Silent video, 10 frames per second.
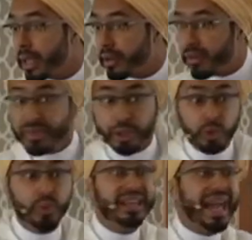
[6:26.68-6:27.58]
from the
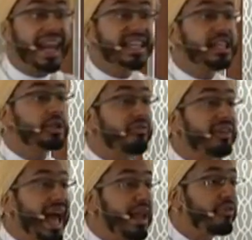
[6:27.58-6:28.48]
true realities of
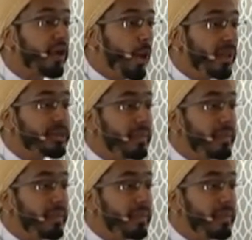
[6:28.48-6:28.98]
life, which